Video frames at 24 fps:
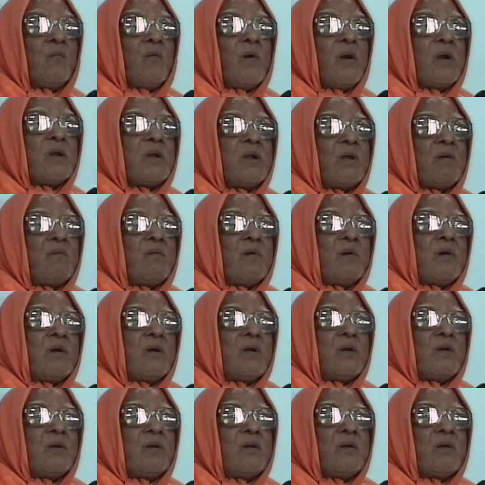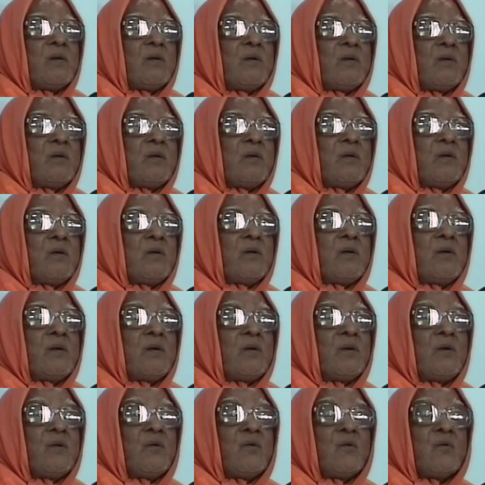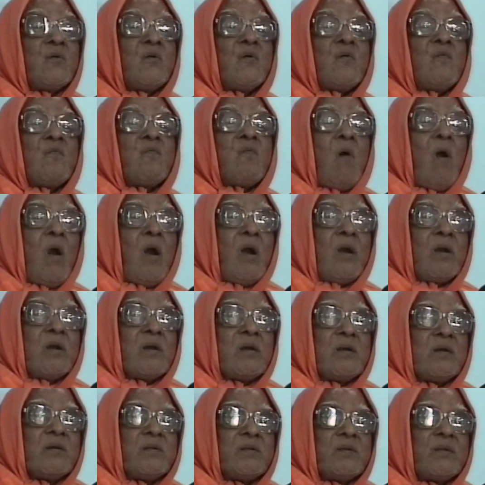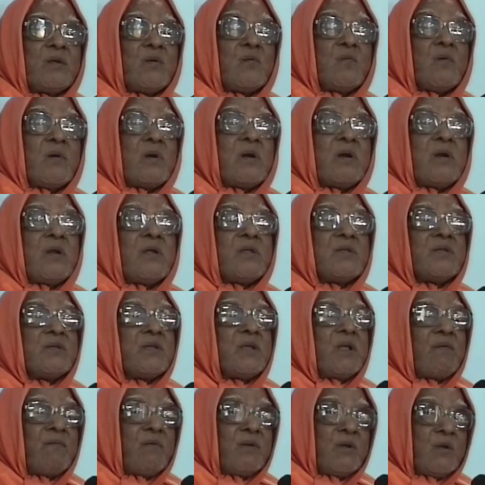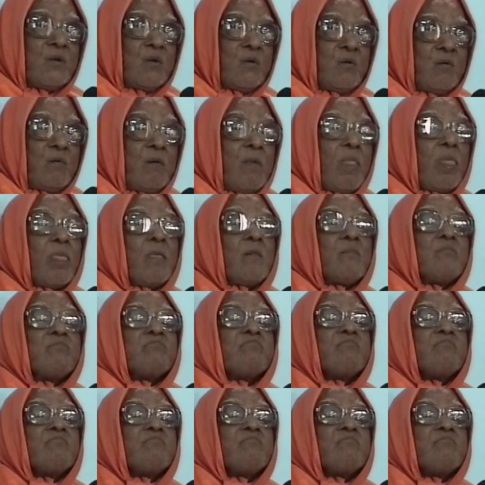Whatever you want, the world is giving you.